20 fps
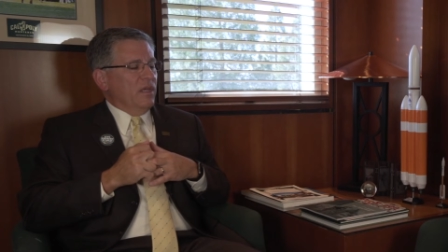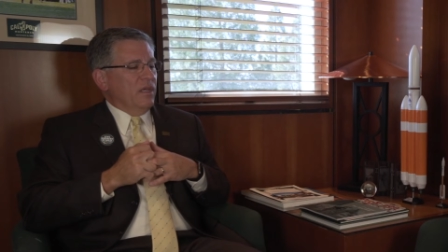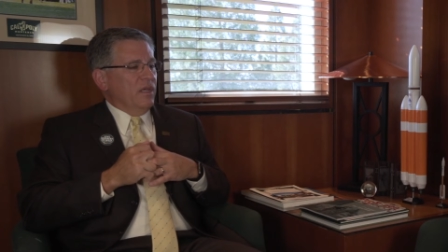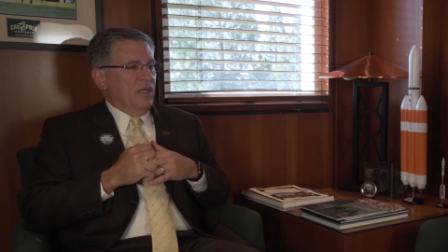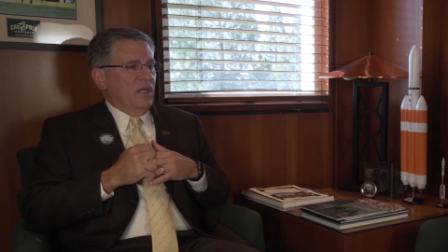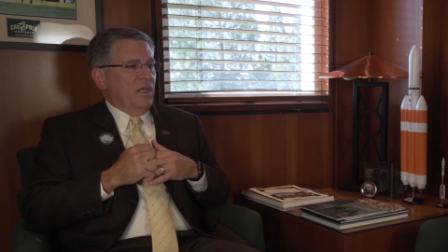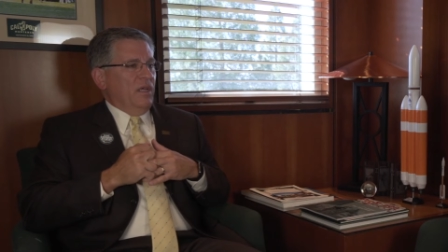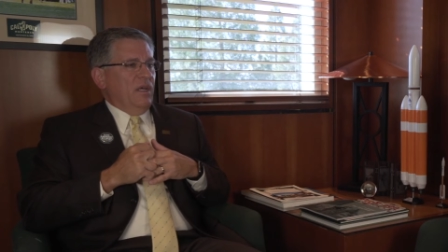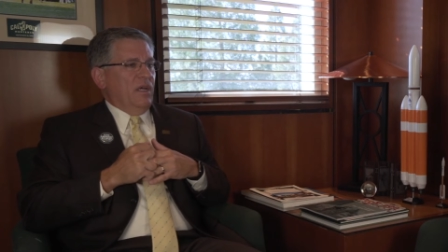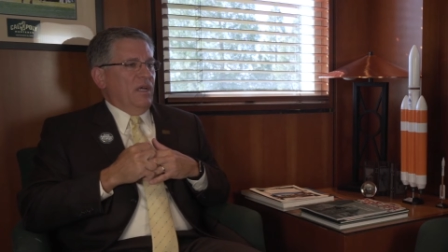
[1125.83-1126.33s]

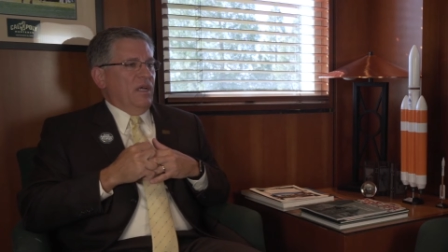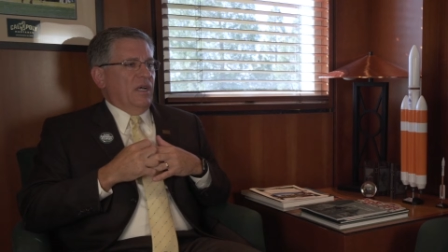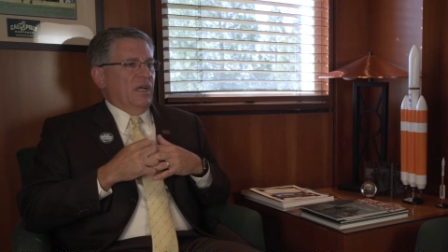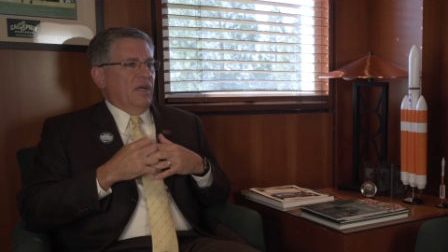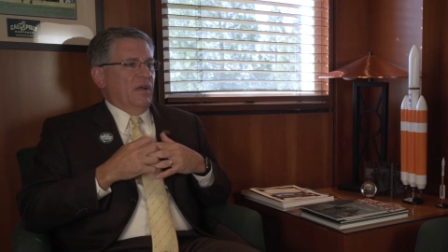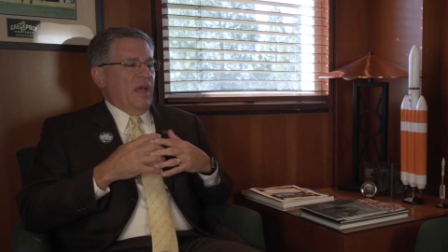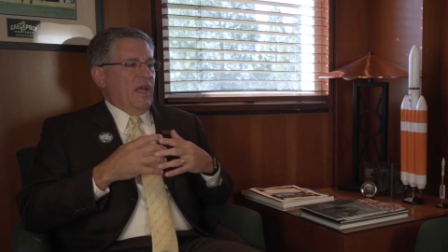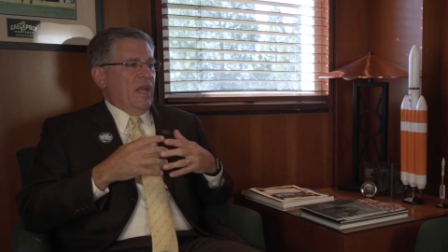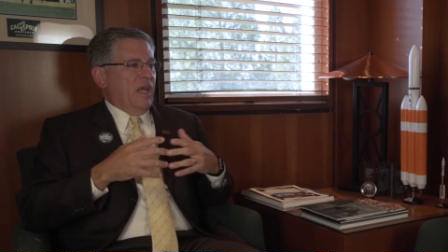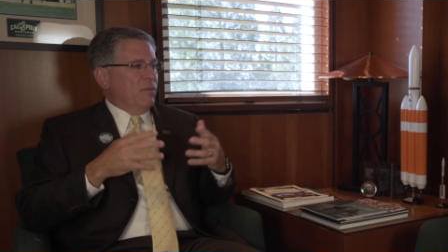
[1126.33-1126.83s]
Mm
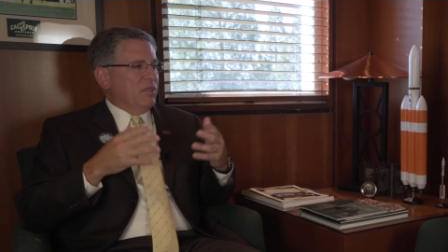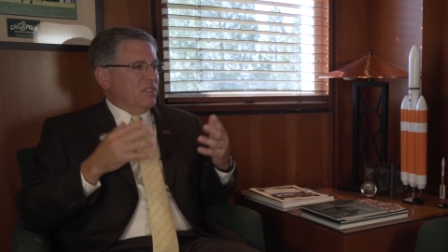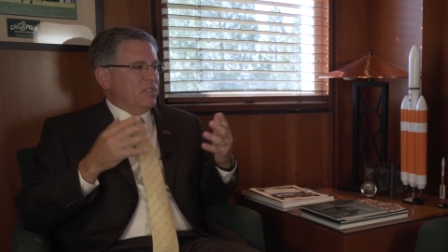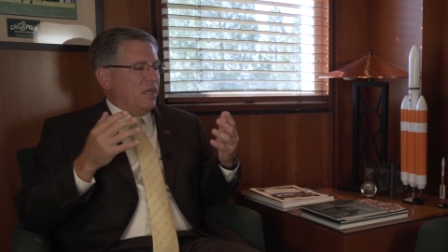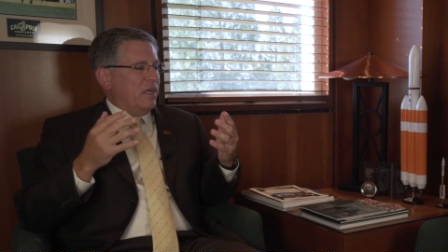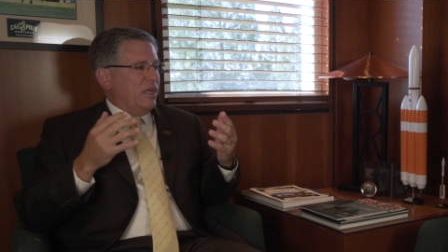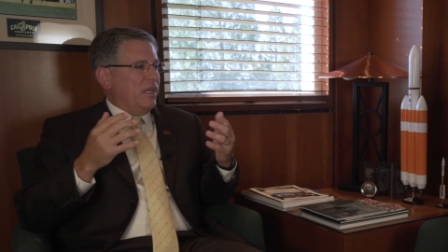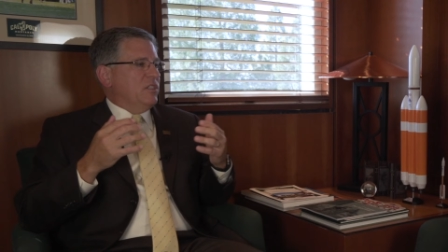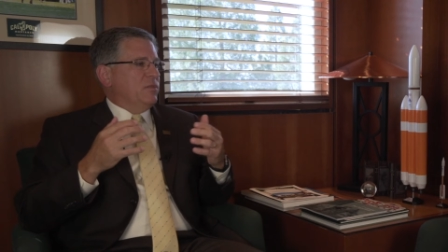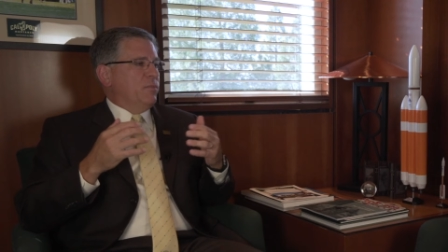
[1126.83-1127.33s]
-hmm. uh,
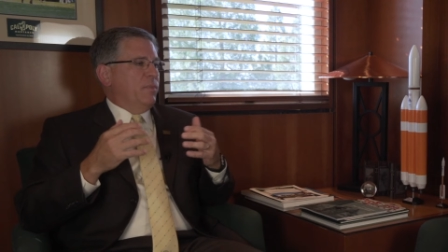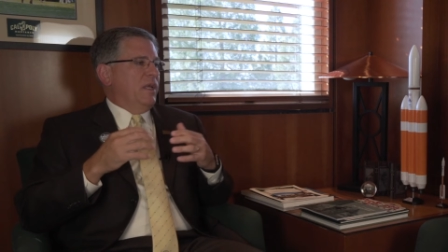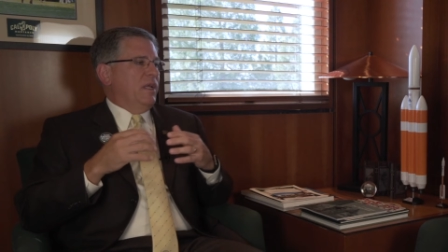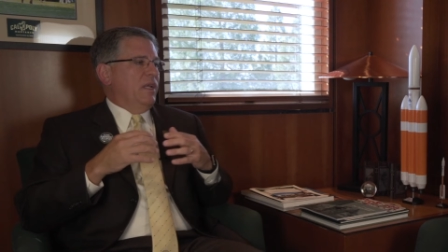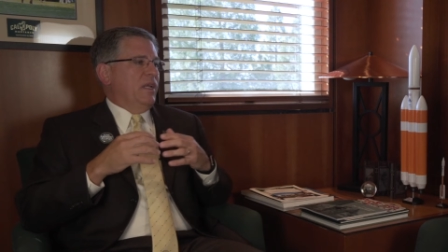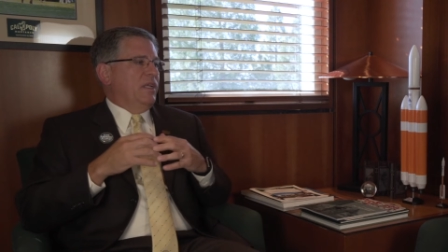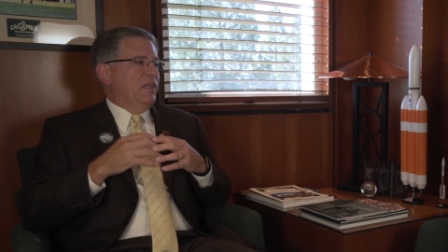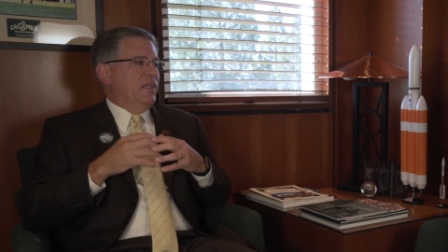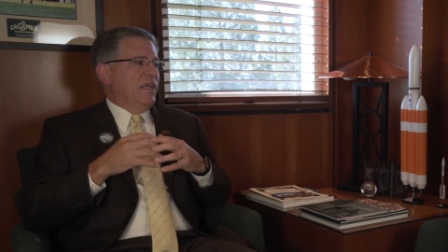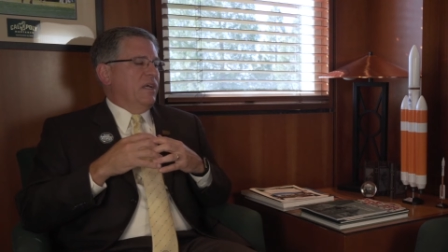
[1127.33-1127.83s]
Amazon
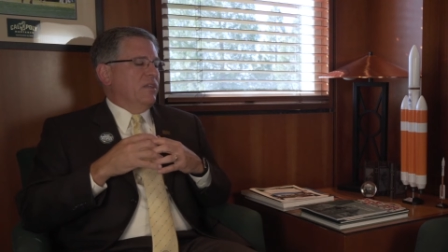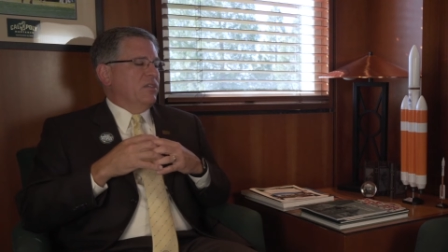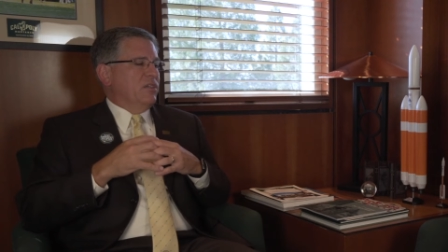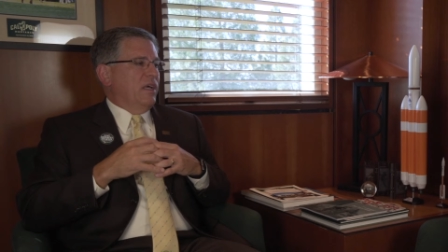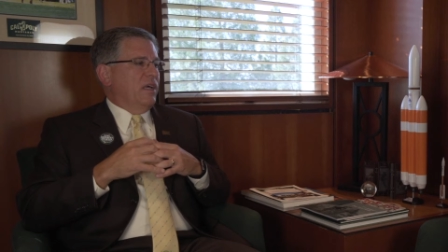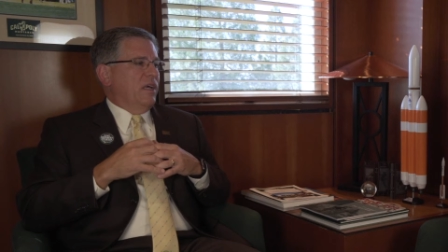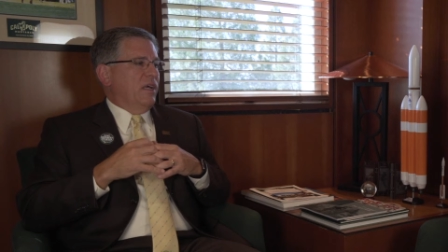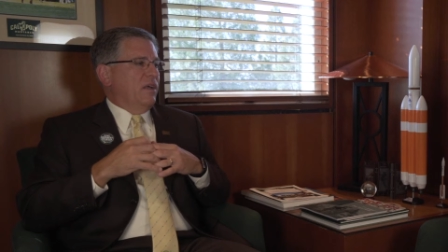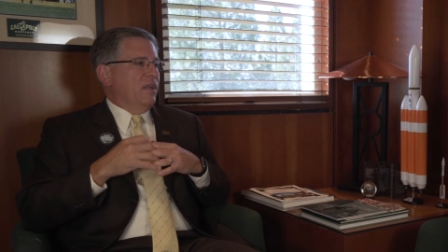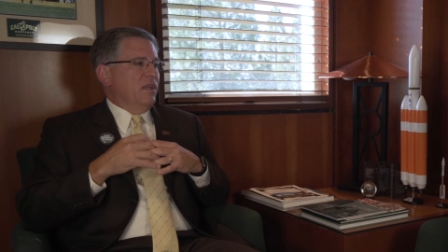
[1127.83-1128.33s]
expanding
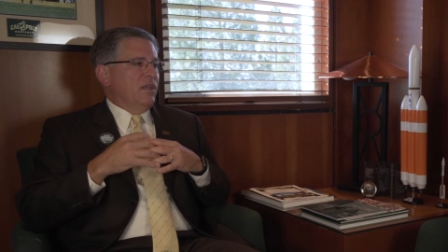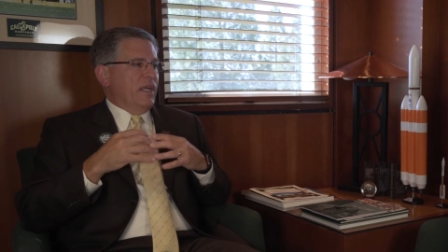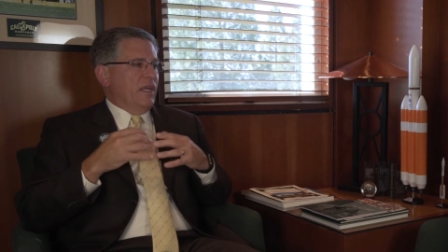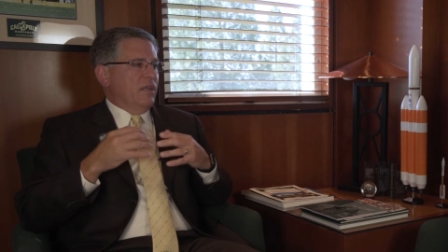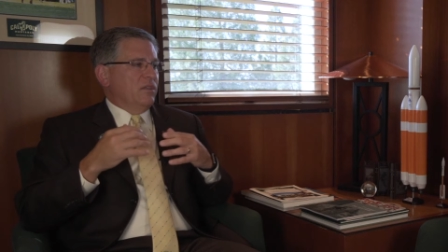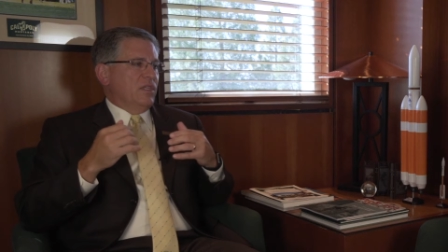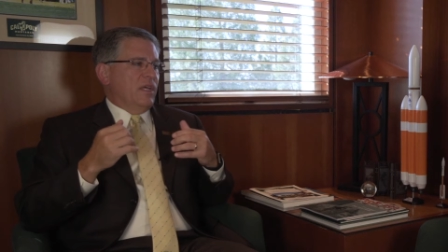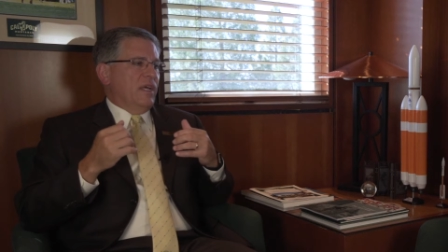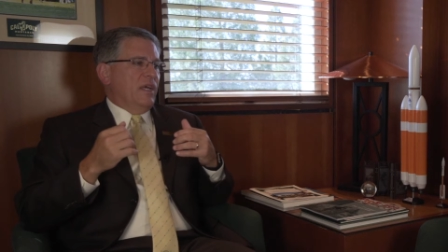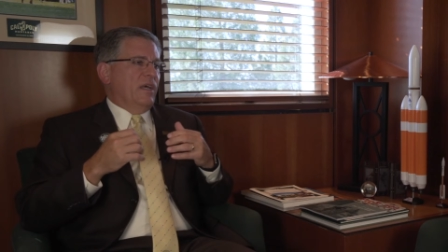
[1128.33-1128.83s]
downtown,
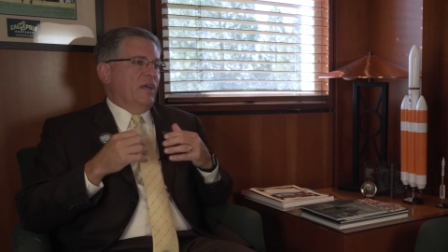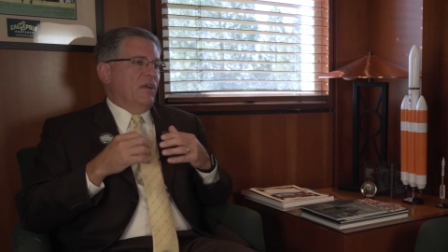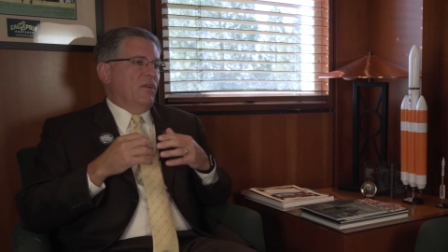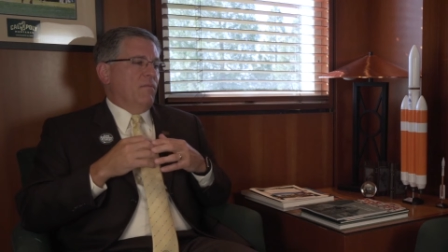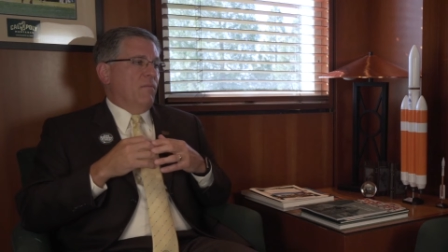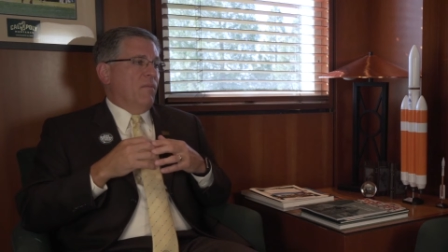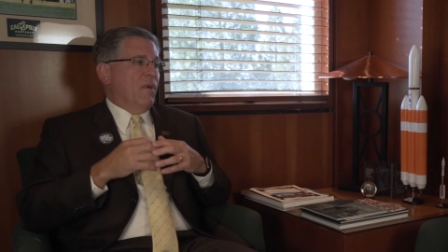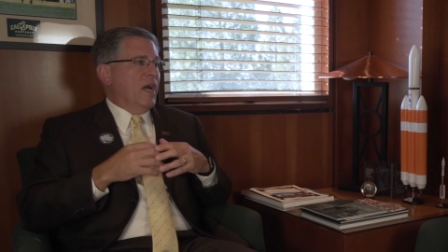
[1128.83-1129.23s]
downtown.